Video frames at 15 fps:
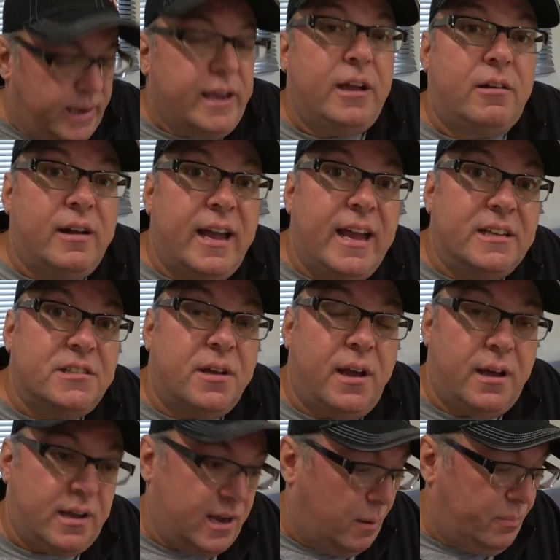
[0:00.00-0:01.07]
Here I have
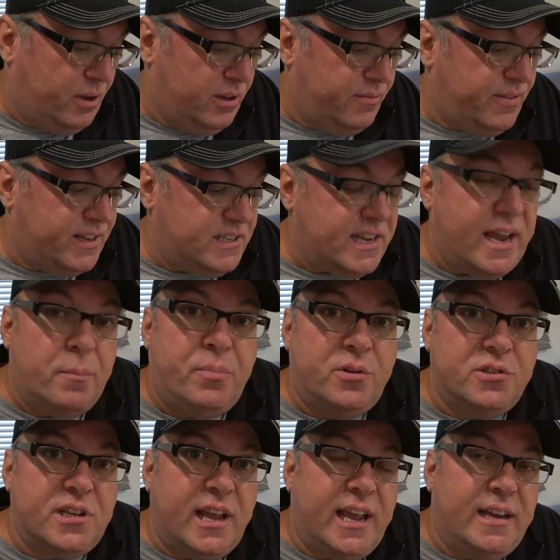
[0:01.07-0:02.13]
a couple of
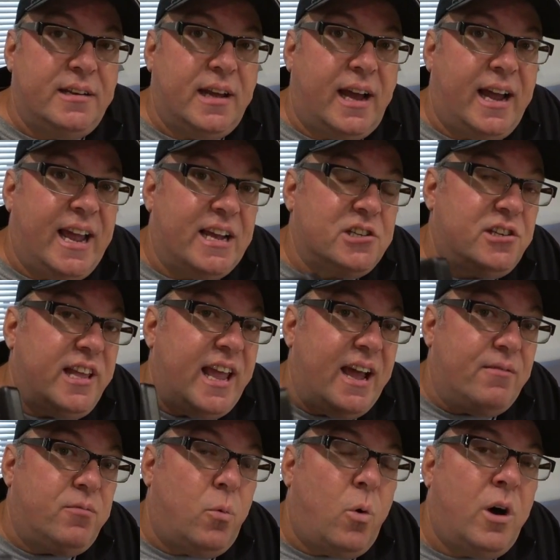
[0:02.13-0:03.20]
examples, and I actually
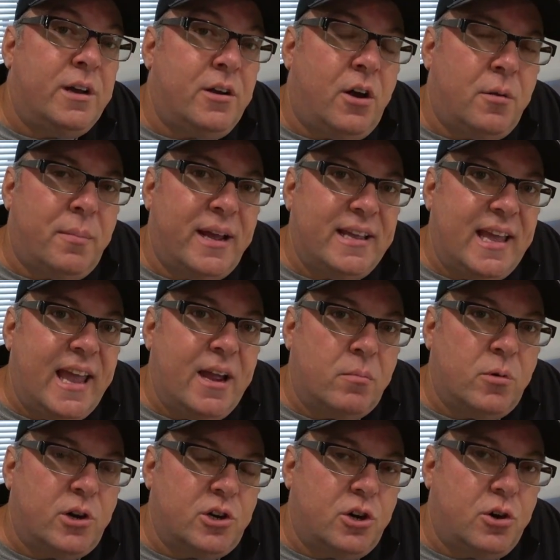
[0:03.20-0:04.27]
have one on my
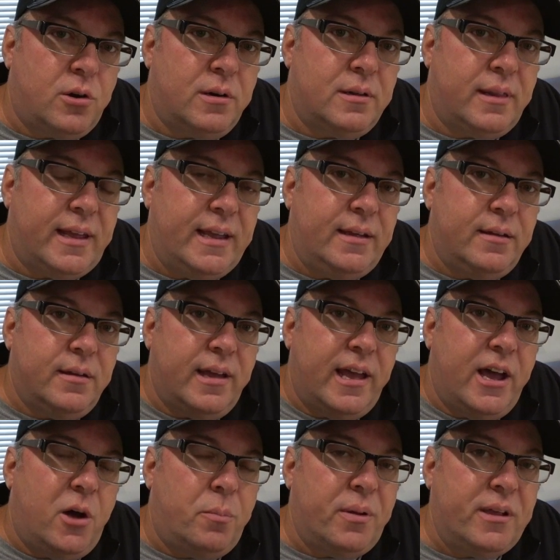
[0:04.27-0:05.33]
camera currently
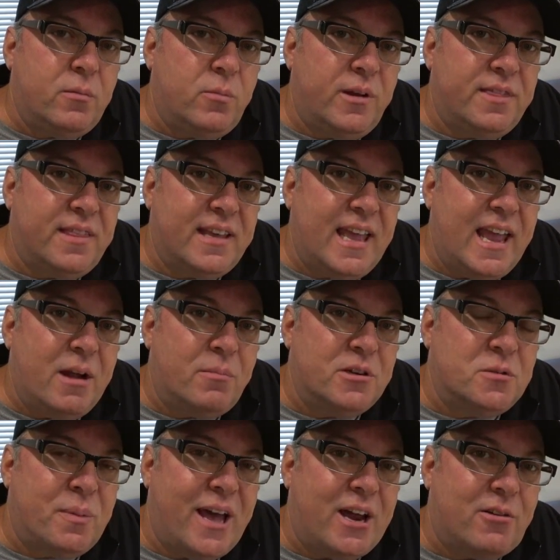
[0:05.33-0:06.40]
helping with the
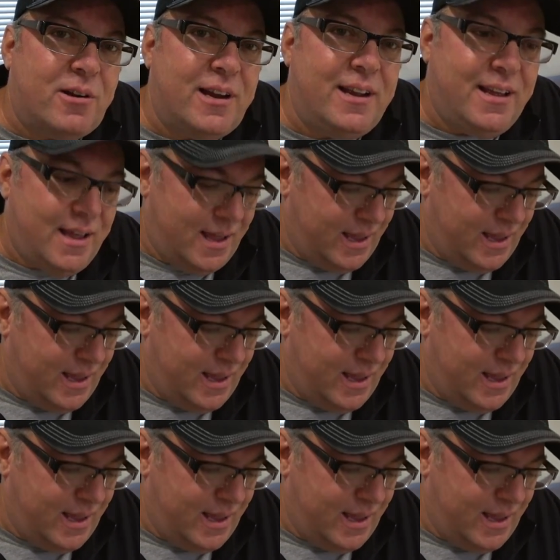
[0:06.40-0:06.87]
camera's battery